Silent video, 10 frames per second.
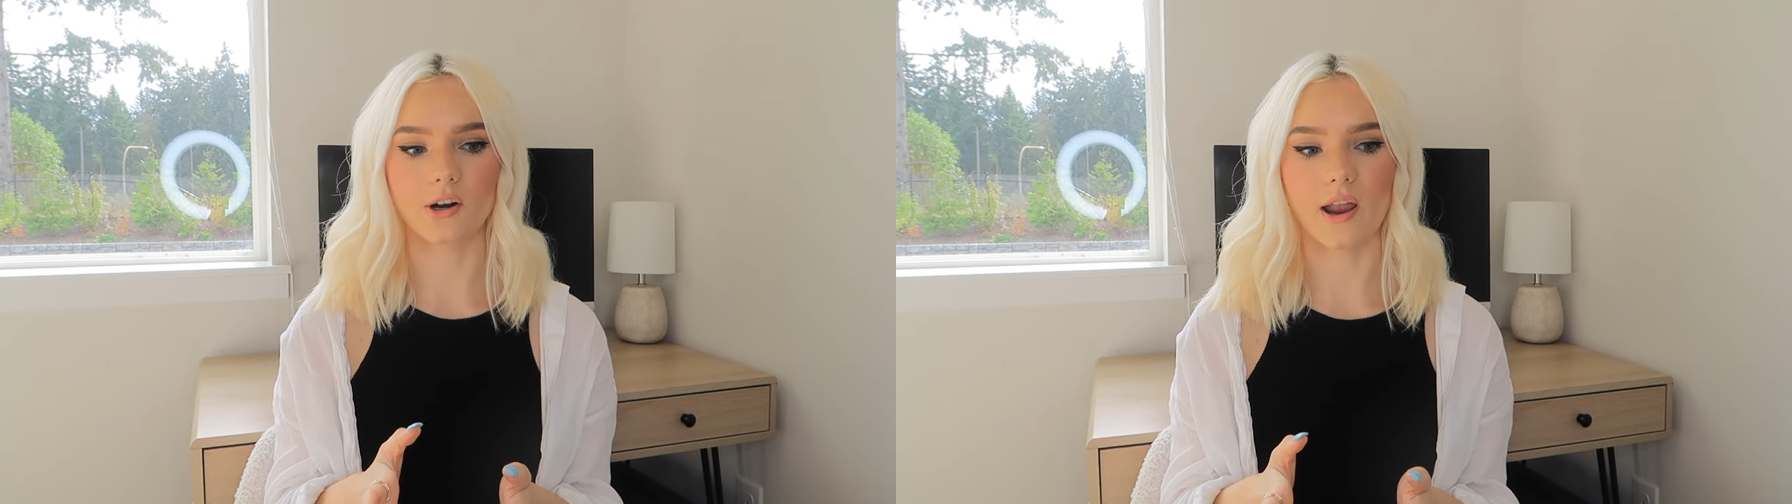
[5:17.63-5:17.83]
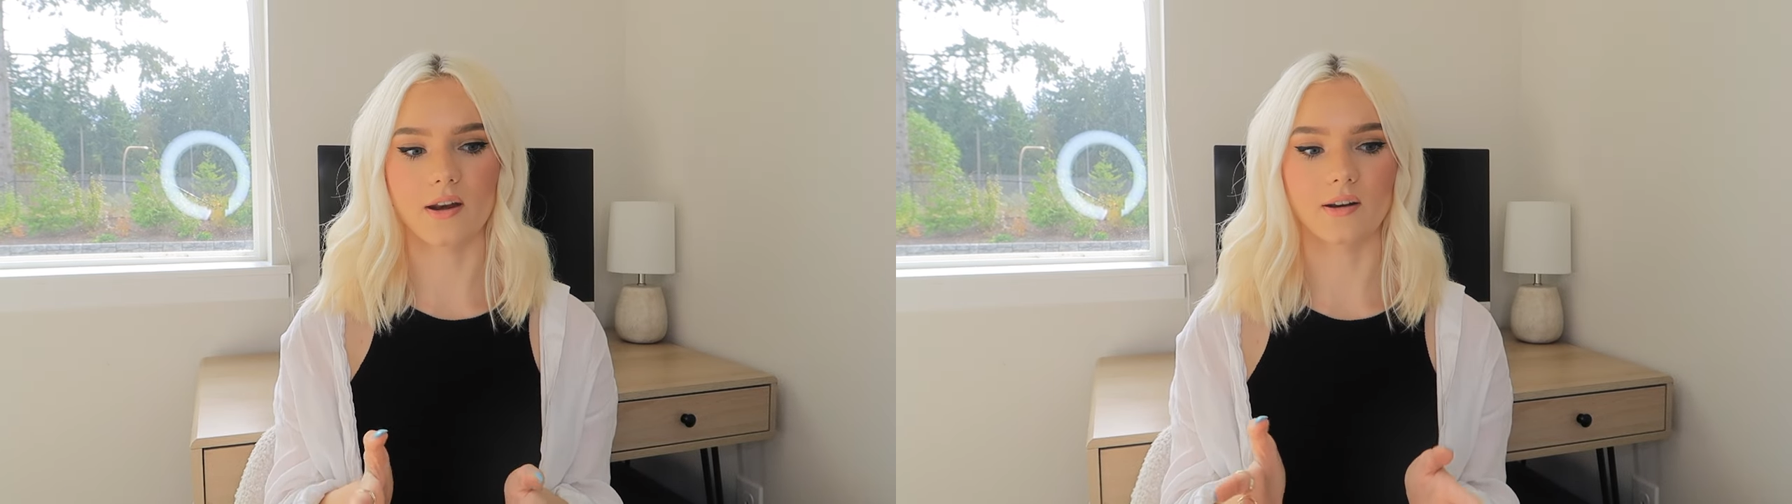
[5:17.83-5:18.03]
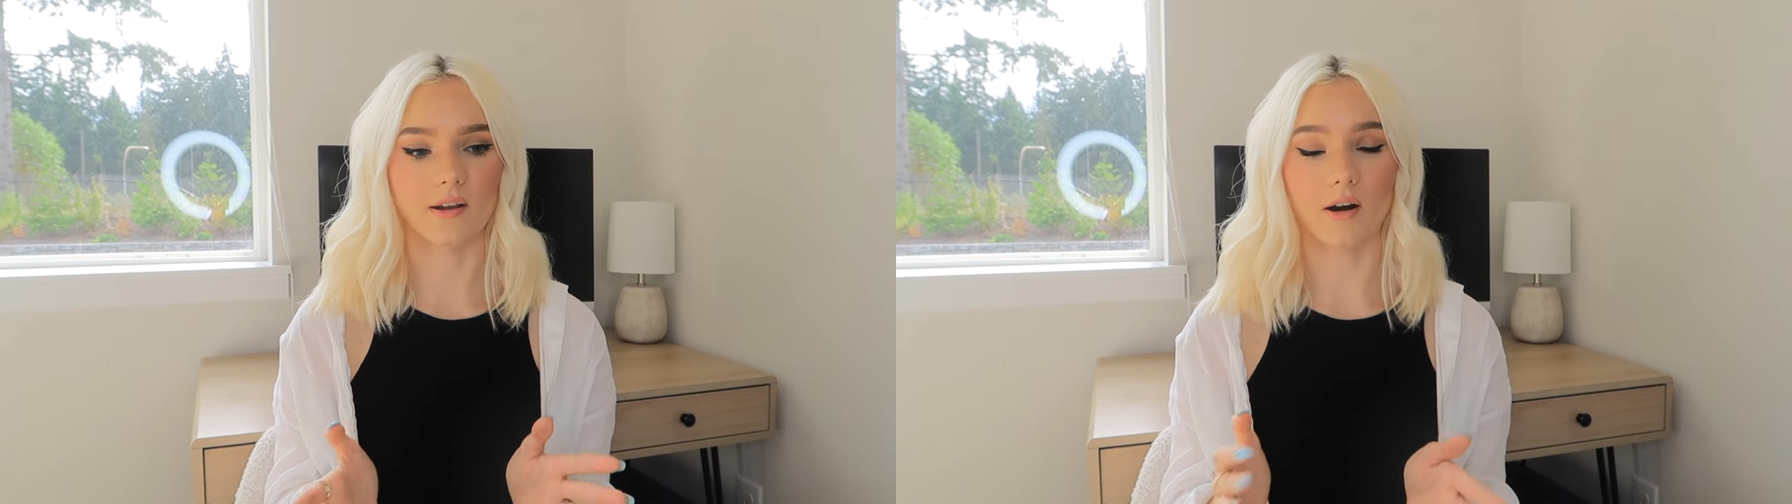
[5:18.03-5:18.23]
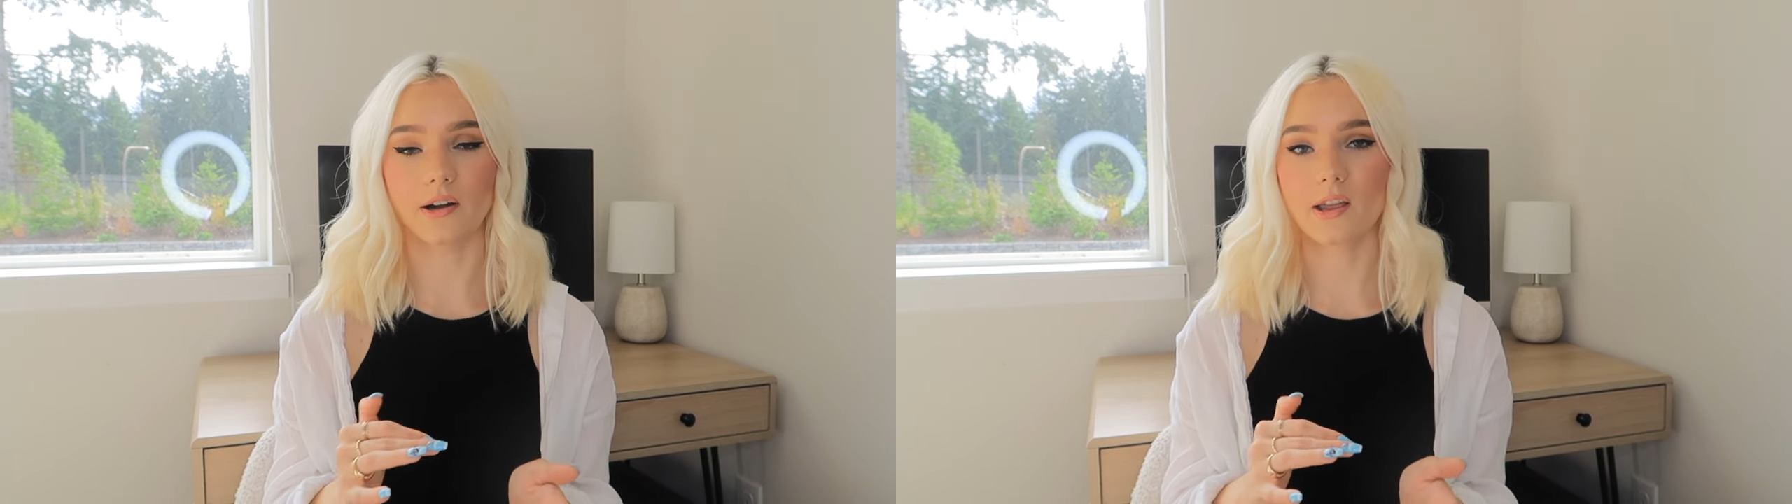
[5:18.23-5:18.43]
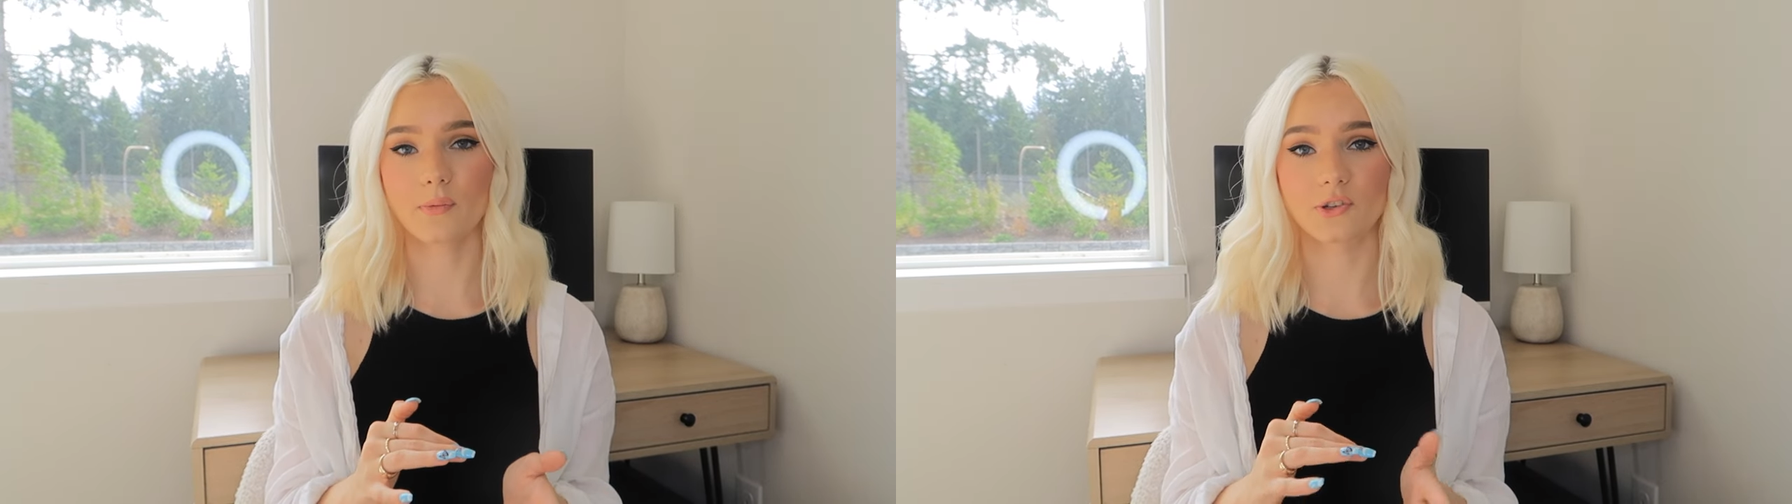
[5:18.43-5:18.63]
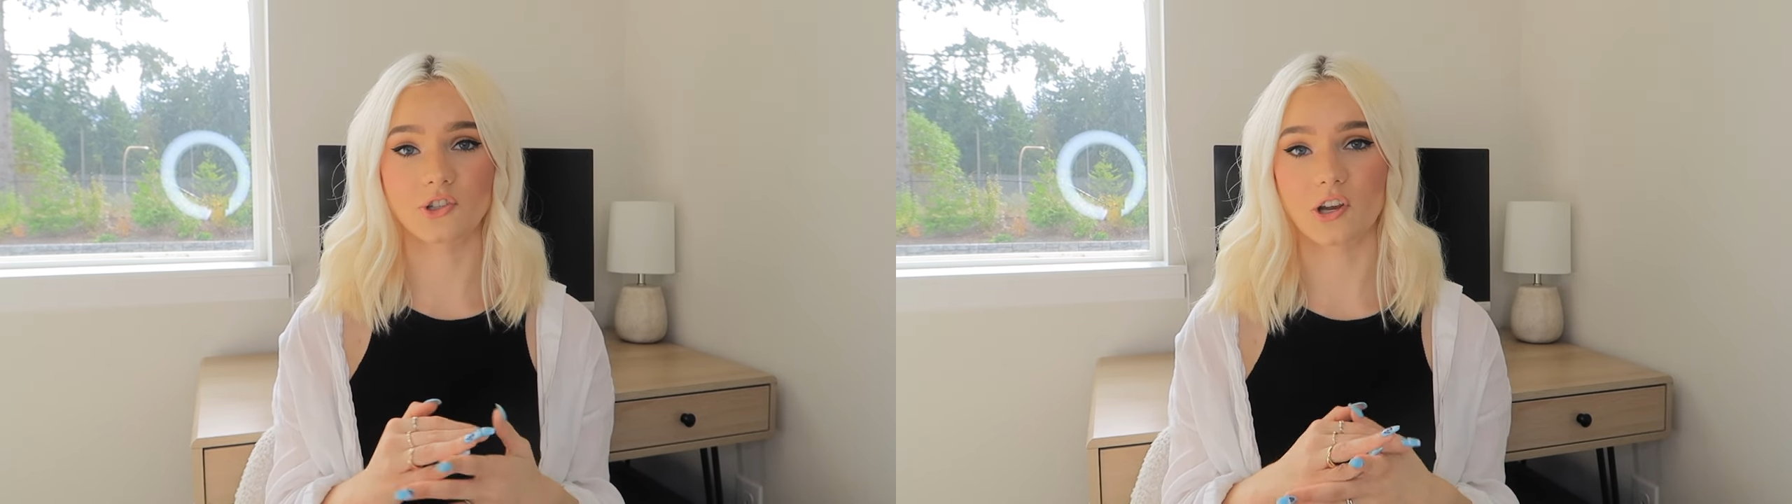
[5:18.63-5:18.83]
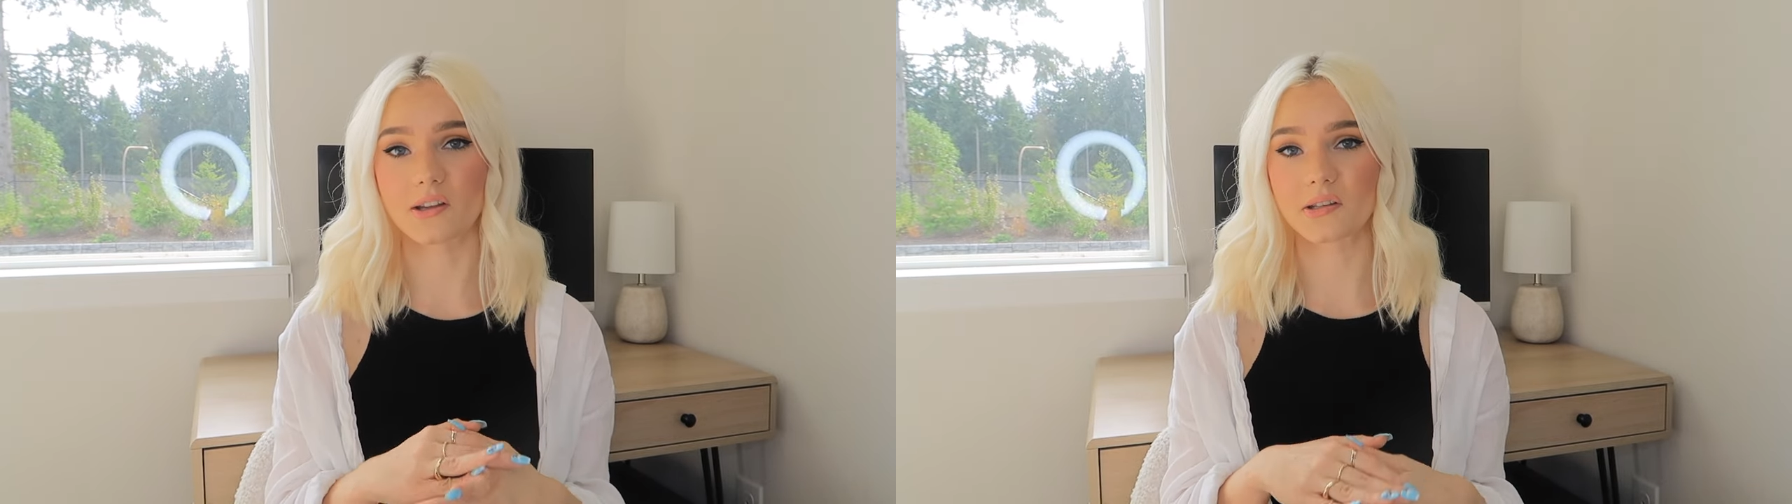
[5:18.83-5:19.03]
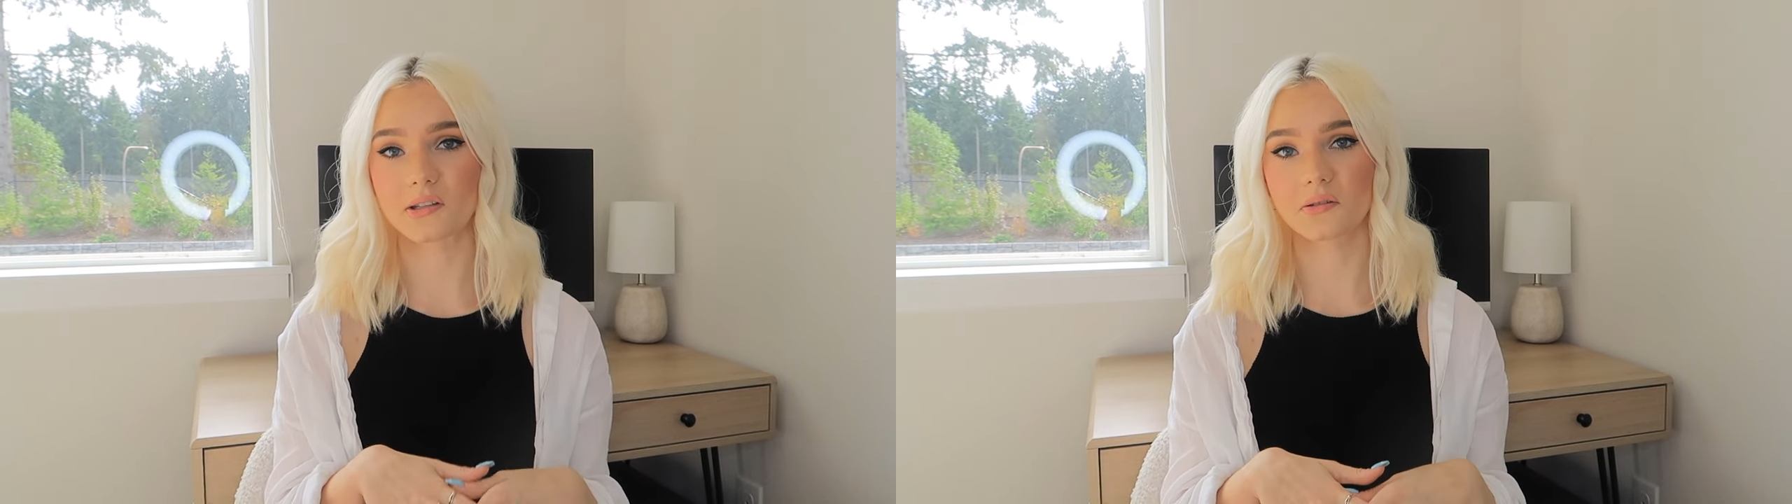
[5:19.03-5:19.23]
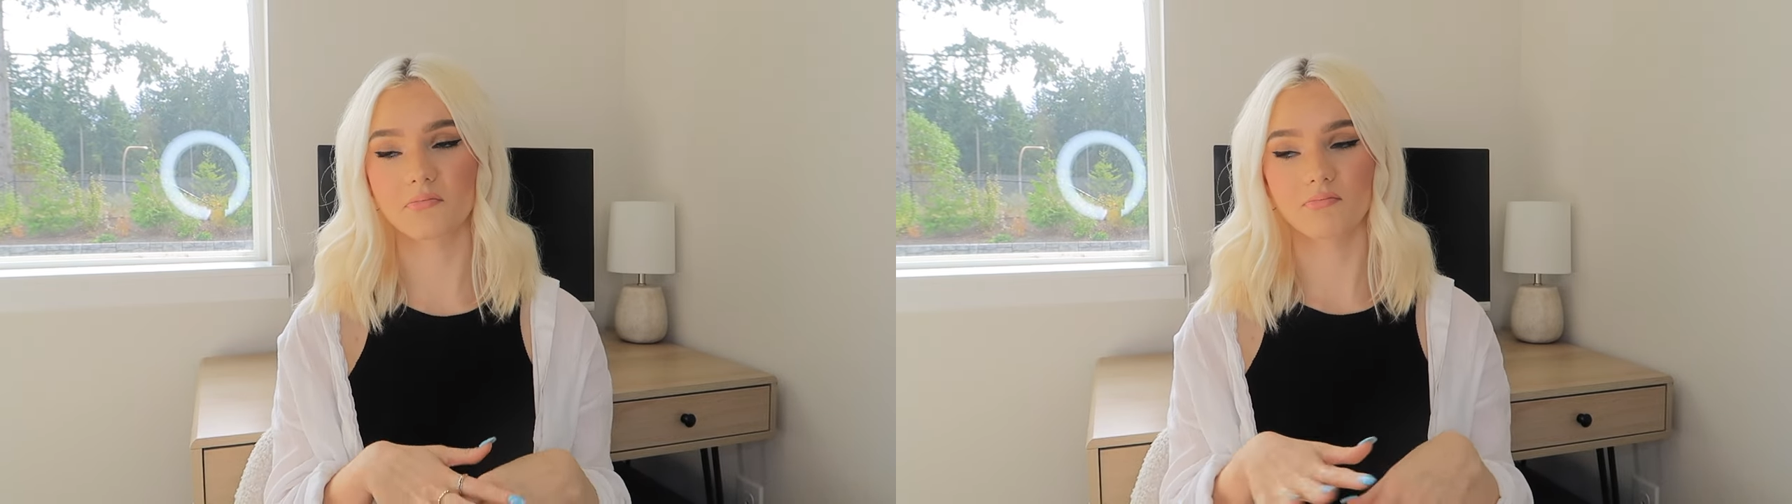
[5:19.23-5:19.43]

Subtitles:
and Cartier was just